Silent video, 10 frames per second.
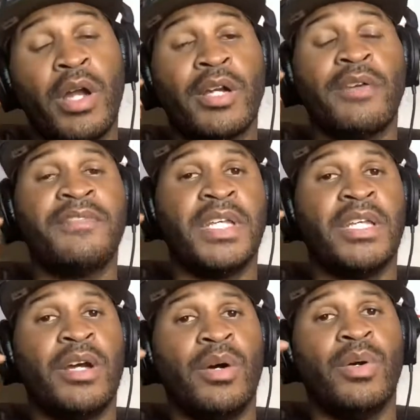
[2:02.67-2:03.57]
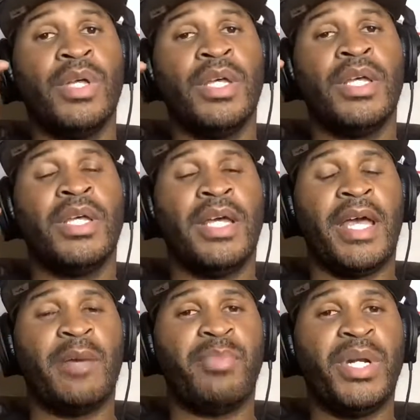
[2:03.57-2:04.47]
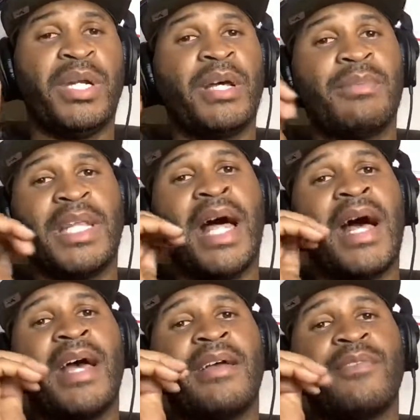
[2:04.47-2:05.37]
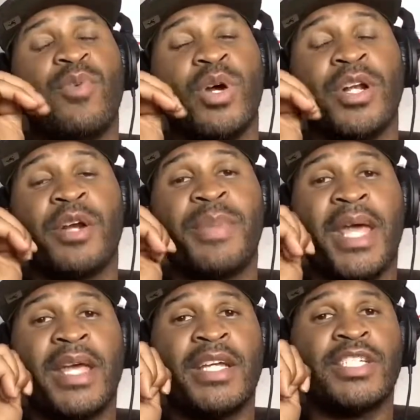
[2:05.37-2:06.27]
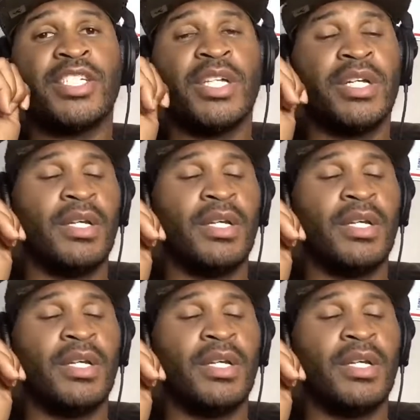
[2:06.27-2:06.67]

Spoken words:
it on video, and put it up live on her page.